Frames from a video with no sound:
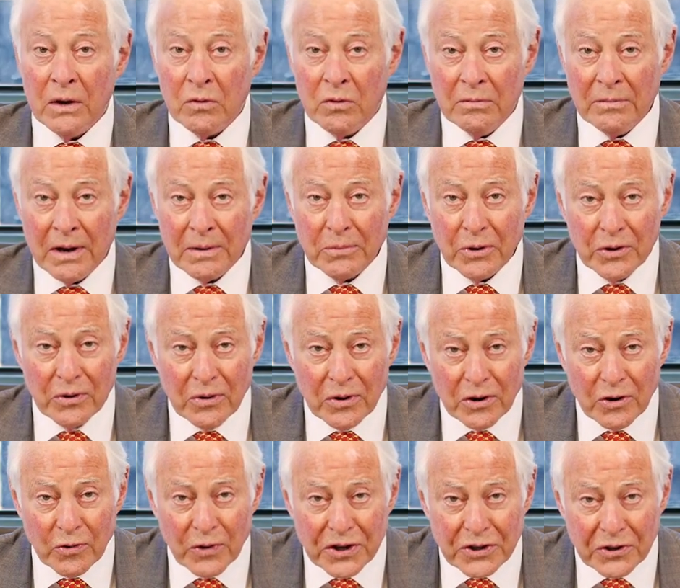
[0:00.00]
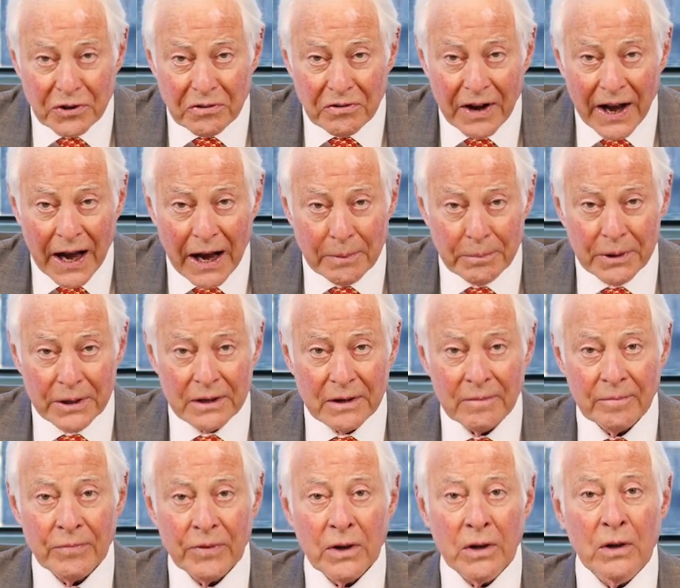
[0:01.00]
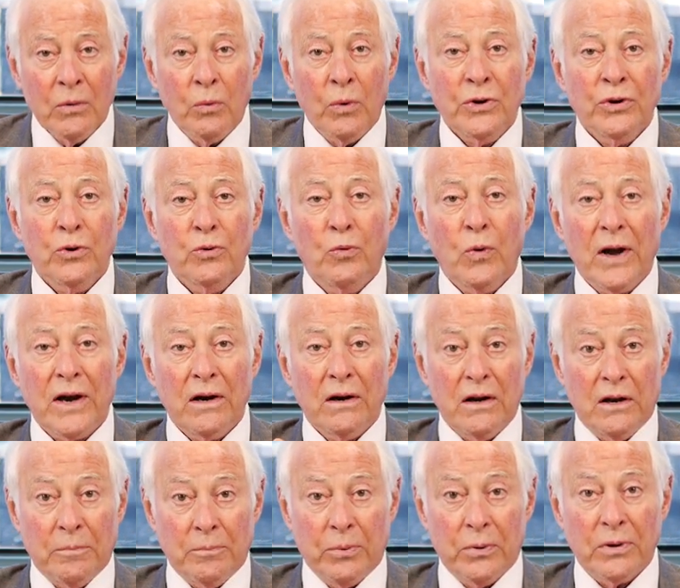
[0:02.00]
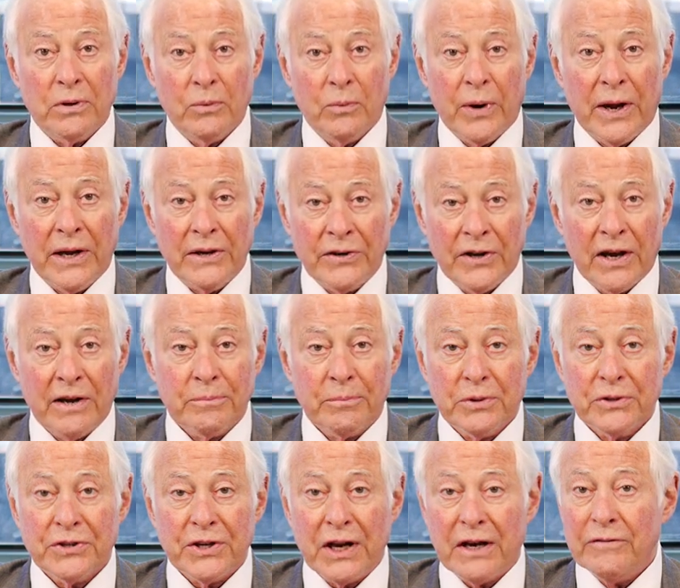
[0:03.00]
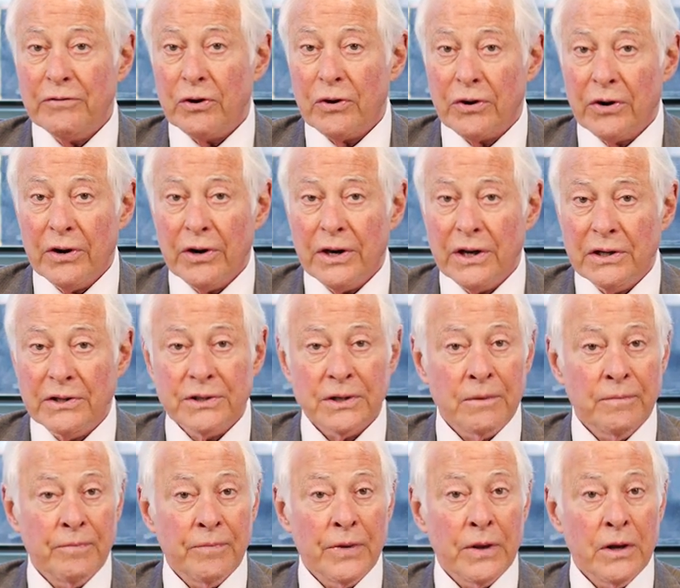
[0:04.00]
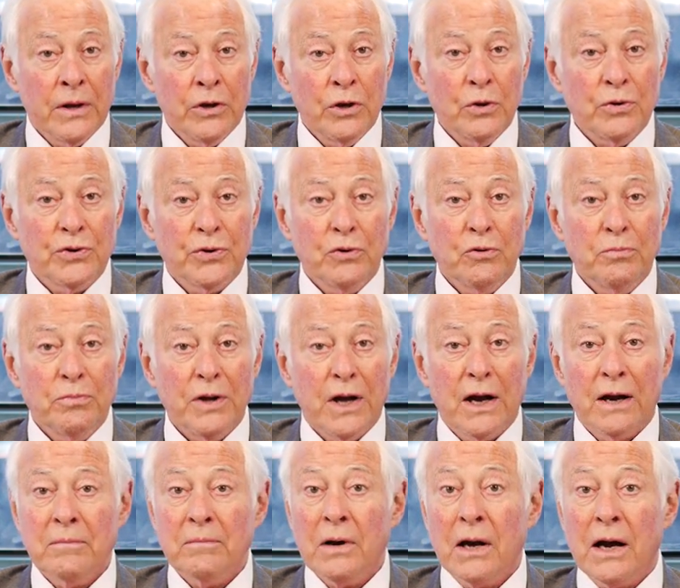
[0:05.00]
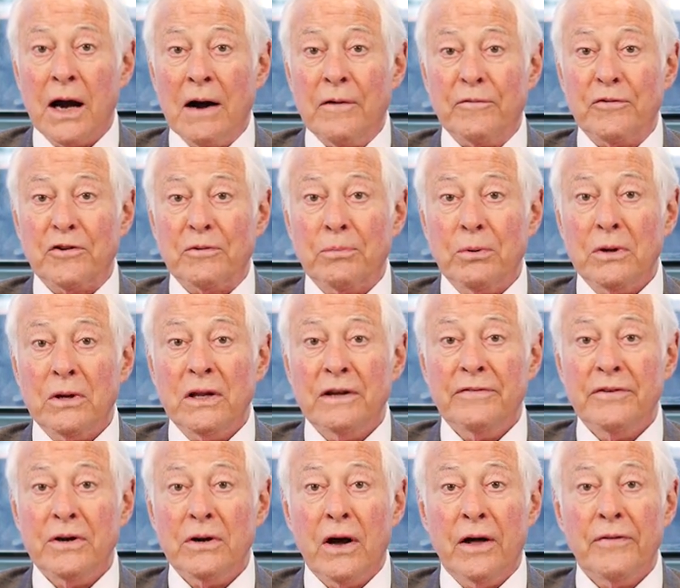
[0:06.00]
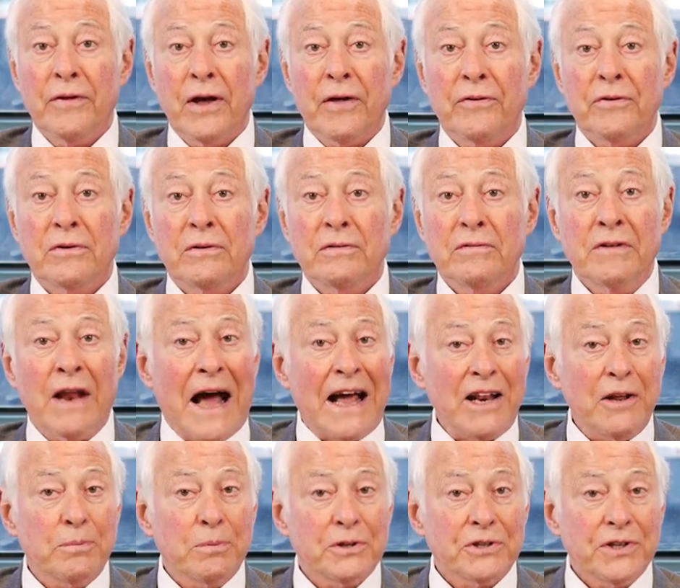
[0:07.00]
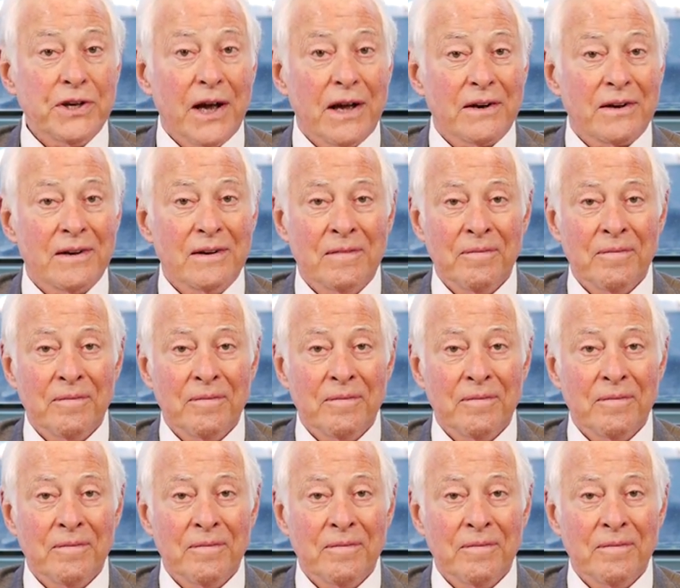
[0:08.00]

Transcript: Remember, you're a creature of habit. When you regularly put away 10% of your earnings, you soon become comfortable living on the other 90%.